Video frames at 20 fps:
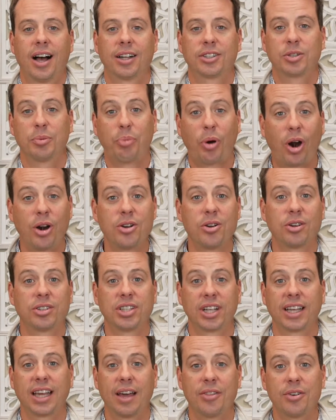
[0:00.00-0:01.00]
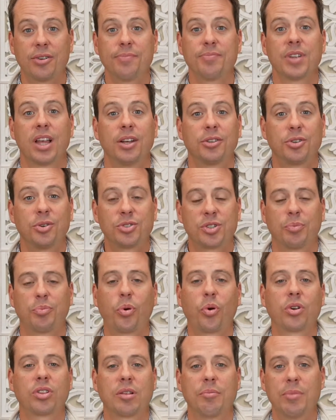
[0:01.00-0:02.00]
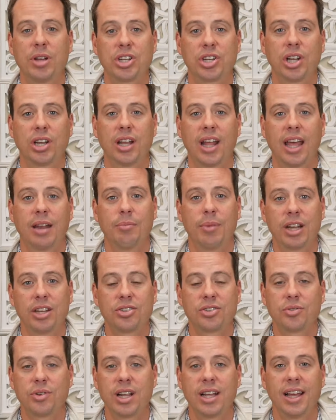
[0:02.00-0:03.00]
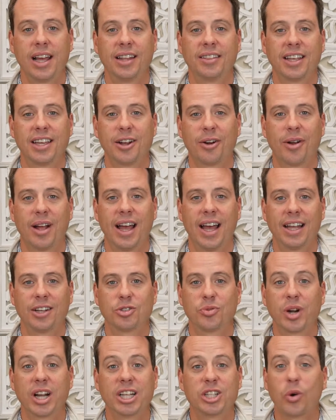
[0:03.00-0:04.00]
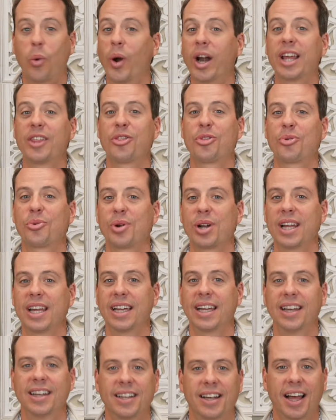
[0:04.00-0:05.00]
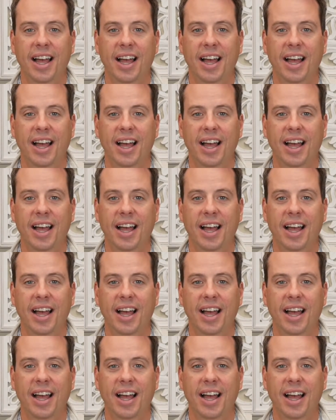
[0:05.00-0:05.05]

to partner together to support the mission and ministry in the year ahead, 2023.